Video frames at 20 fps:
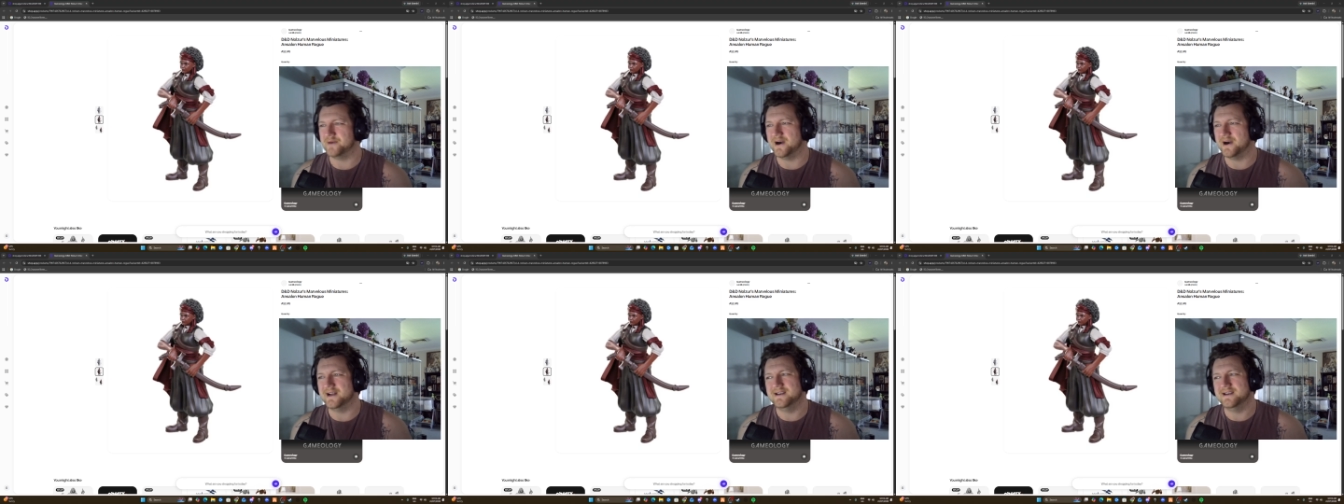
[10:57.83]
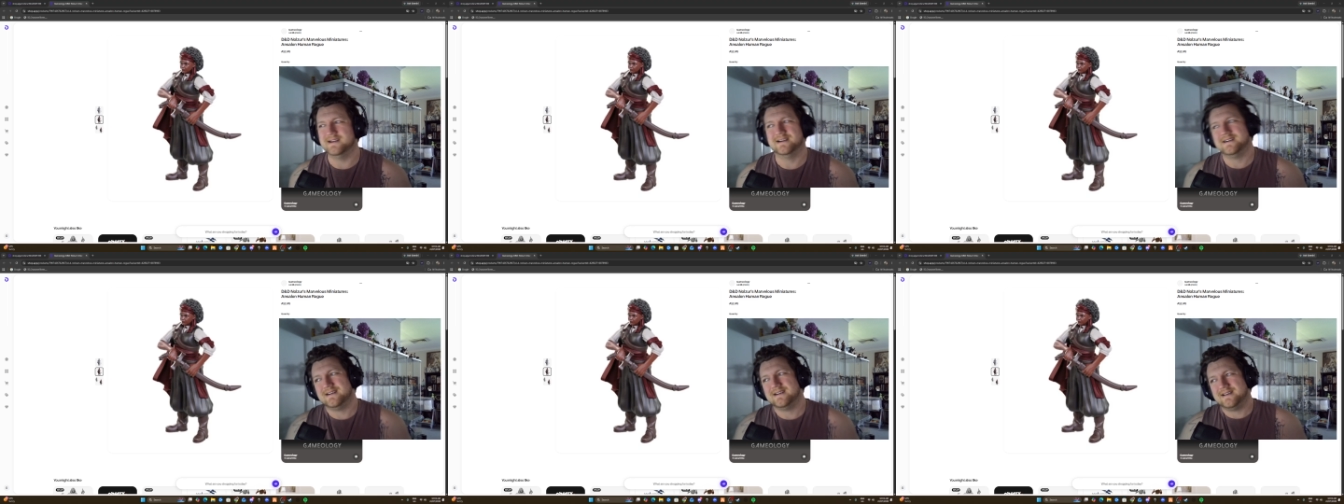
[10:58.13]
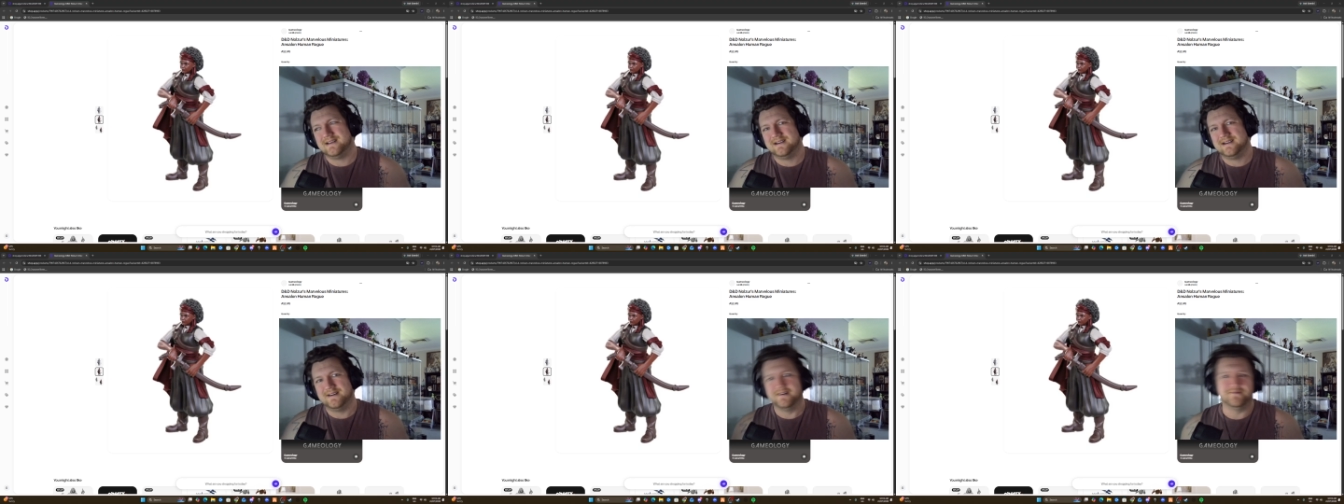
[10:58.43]
but
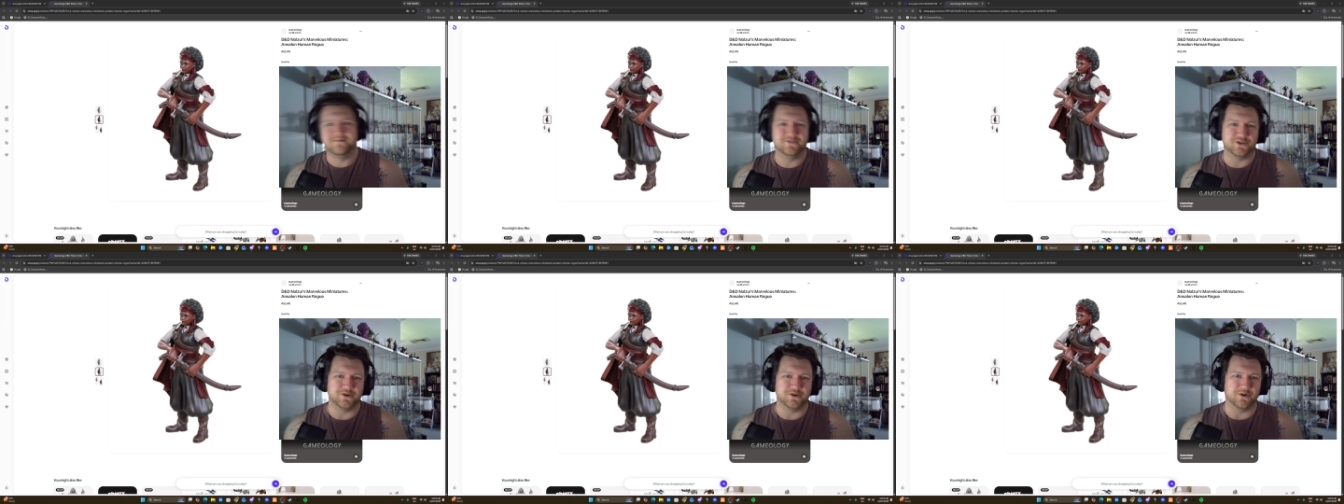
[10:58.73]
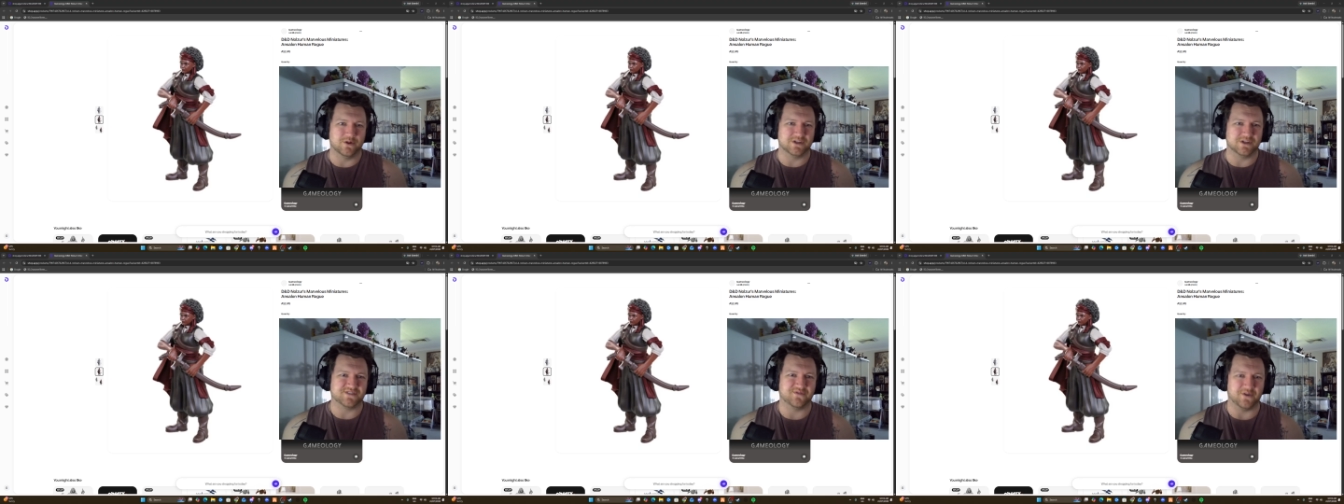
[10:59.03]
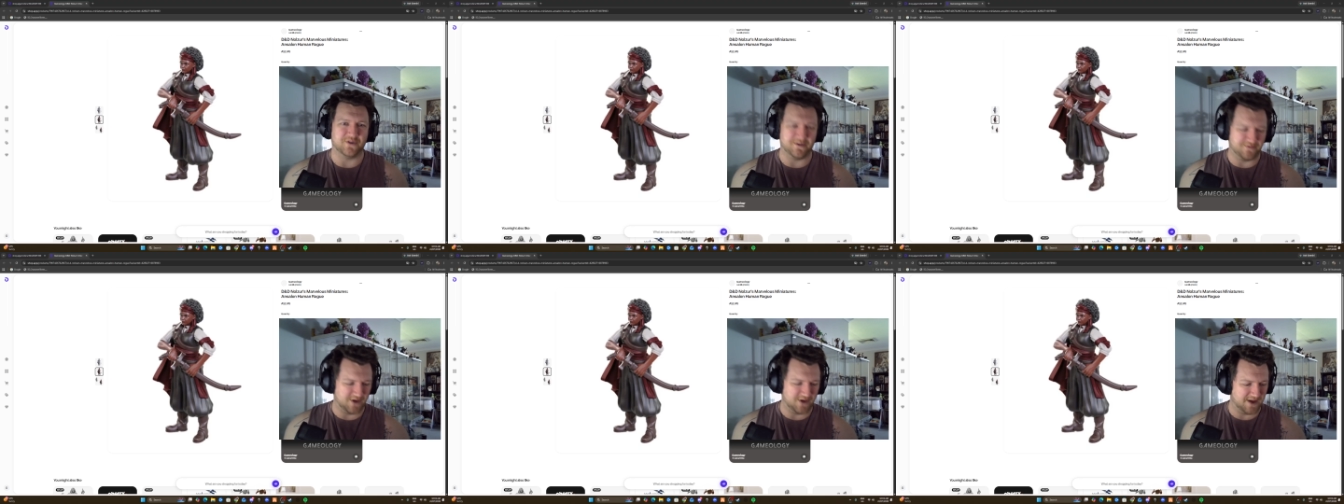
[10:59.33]
for
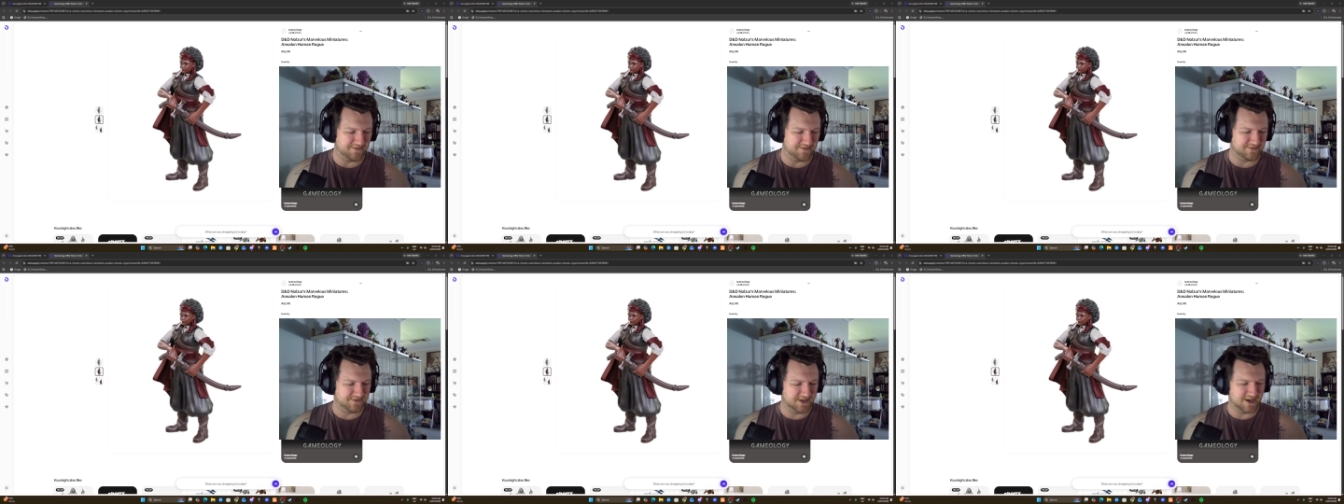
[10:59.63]
$2.45,